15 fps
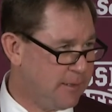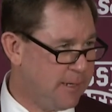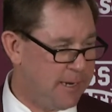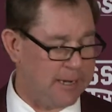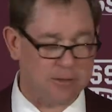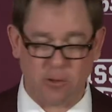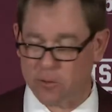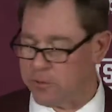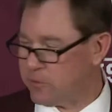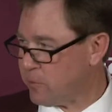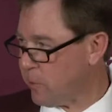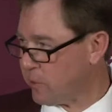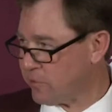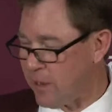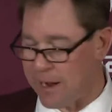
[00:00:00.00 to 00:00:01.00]
and I told this
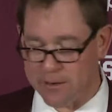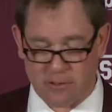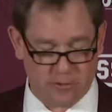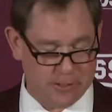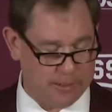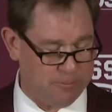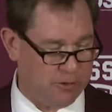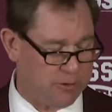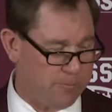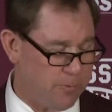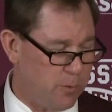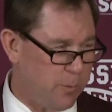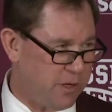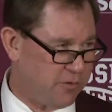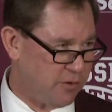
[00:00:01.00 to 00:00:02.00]
to our soccer team just a
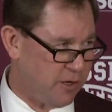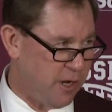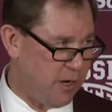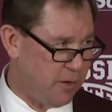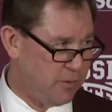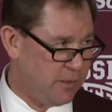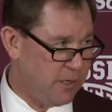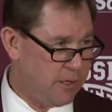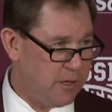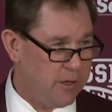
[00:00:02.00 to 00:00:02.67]
few weeks ago,